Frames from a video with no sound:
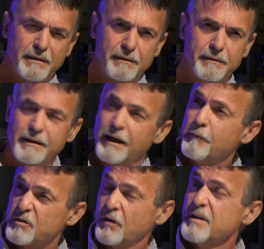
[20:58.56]
And,
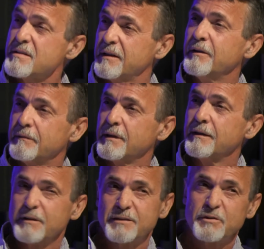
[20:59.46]
I was honestly,
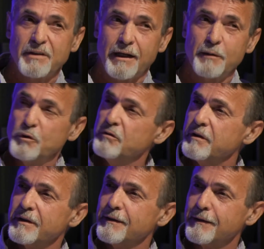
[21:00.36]
this was like a
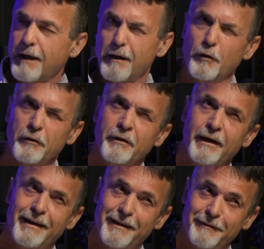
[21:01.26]
movie, like, how long
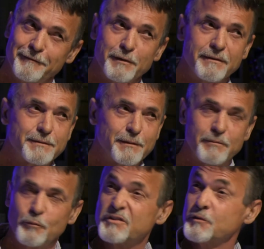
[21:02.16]
do I have?
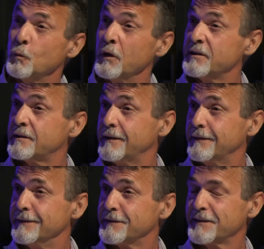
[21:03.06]
What's the worst
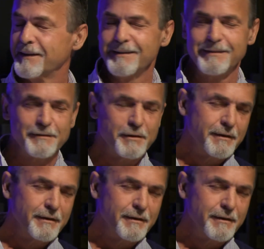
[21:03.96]
you can say?